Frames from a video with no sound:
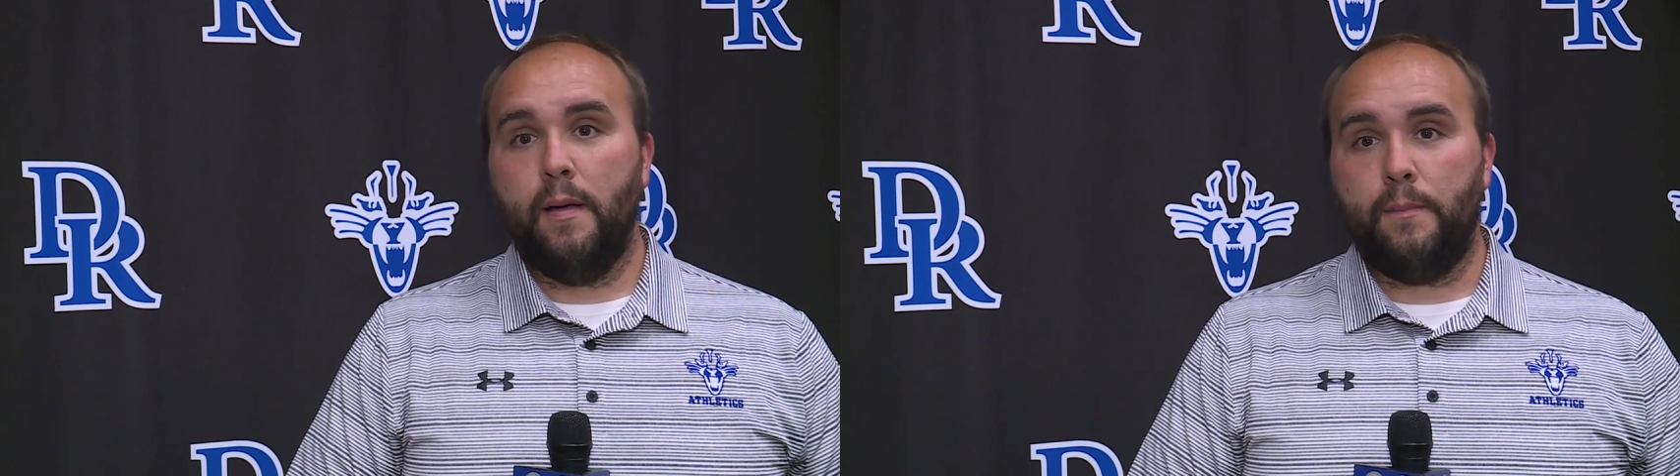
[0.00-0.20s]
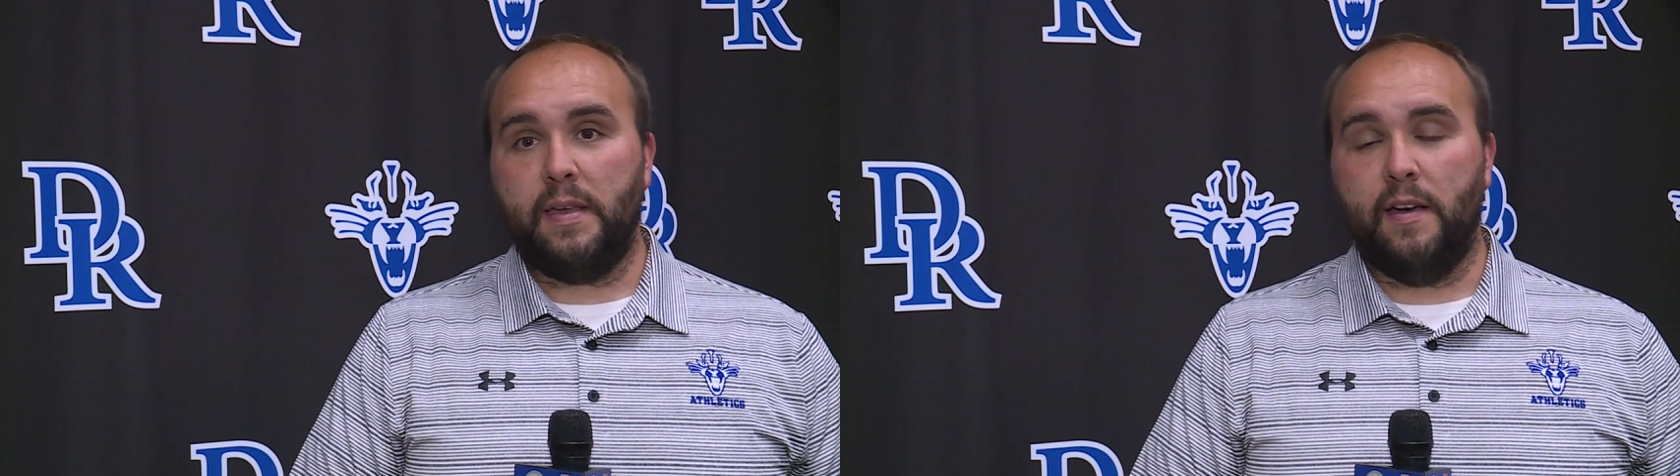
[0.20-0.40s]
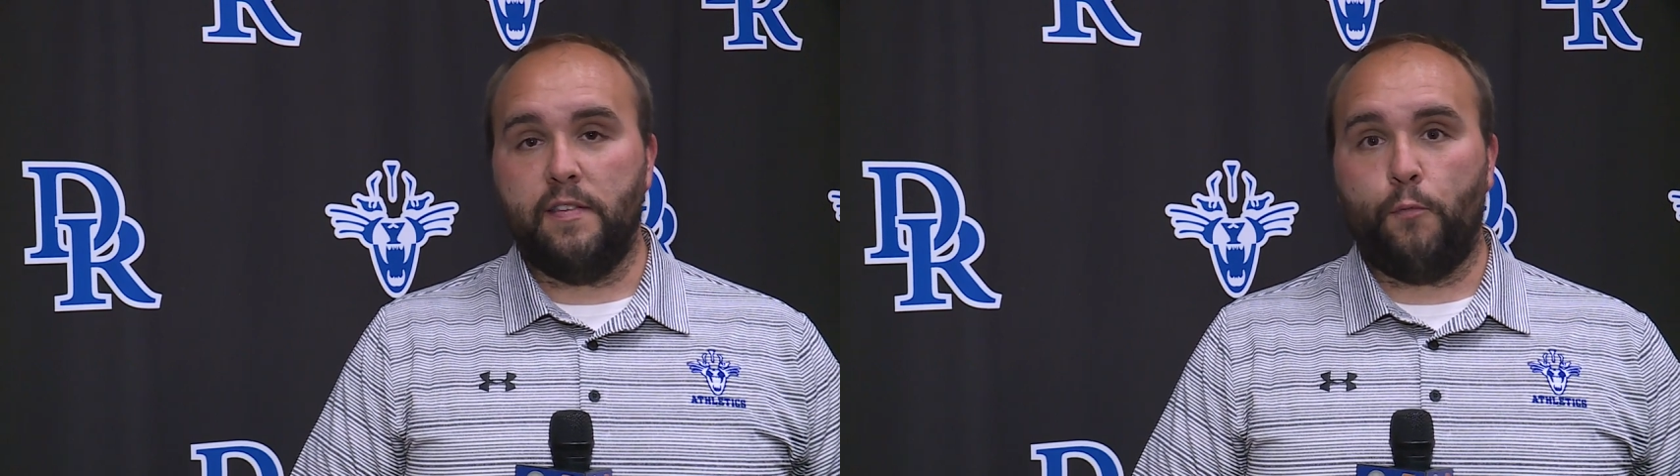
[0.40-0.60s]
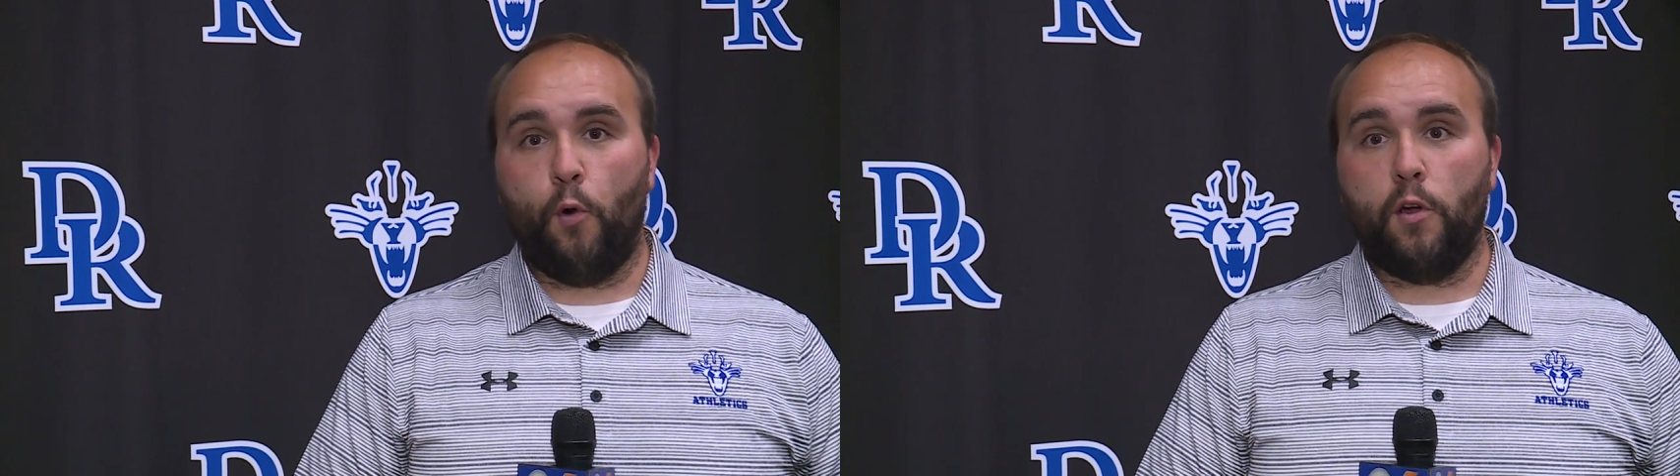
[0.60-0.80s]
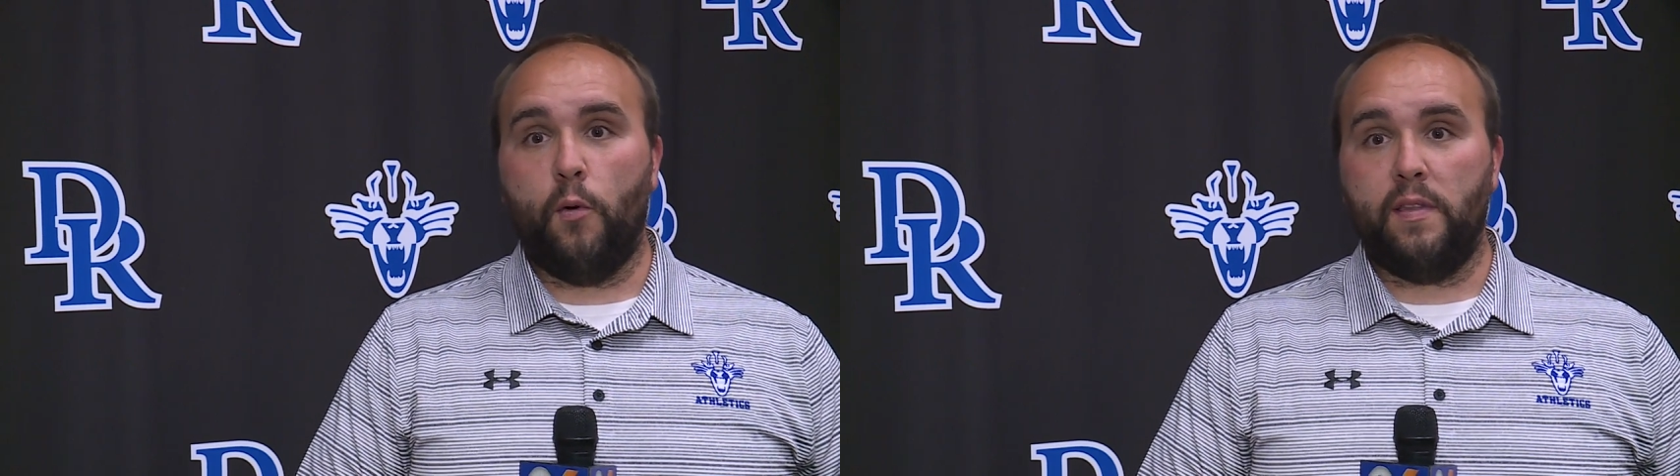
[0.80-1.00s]
because if
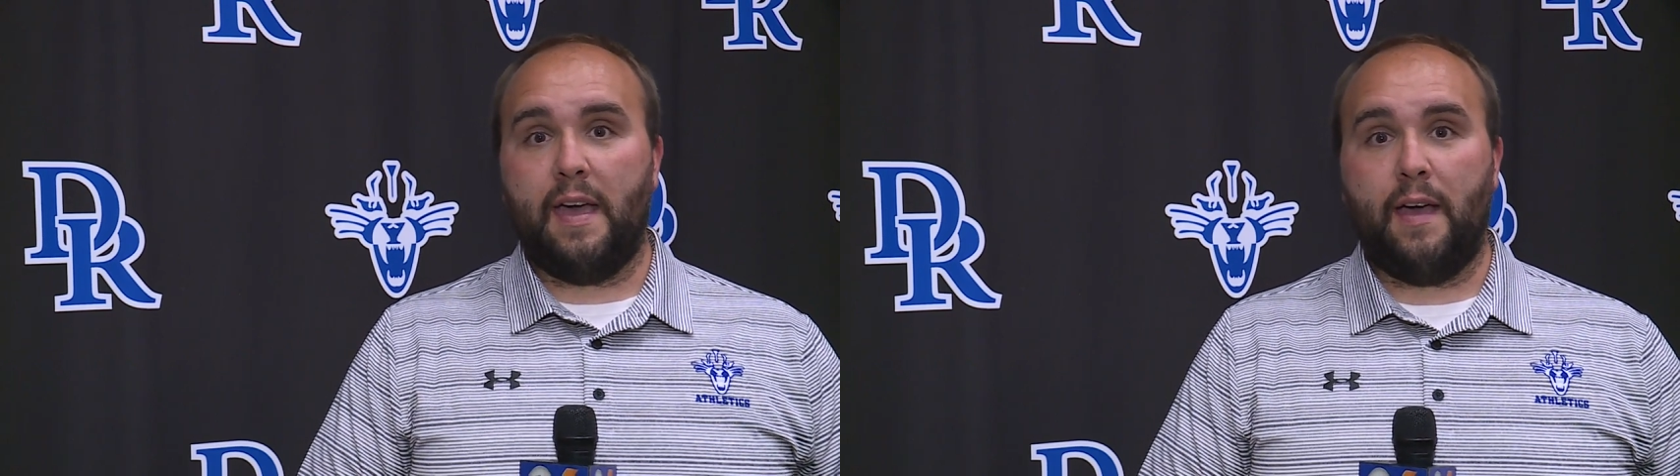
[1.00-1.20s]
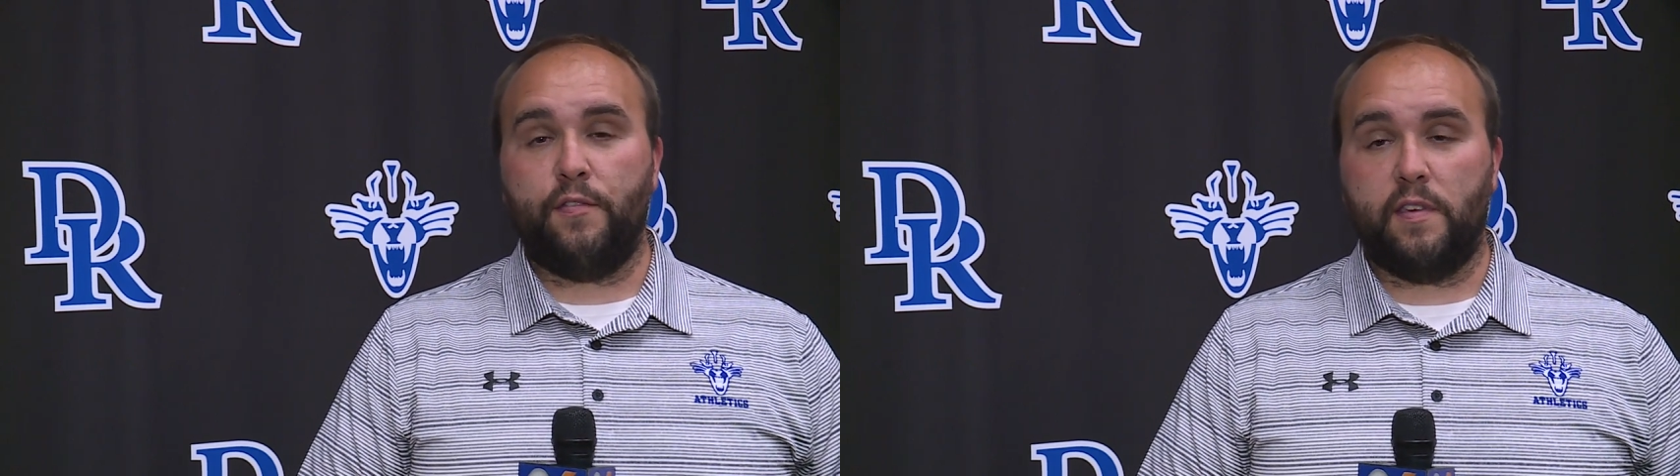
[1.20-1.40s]
we're going to have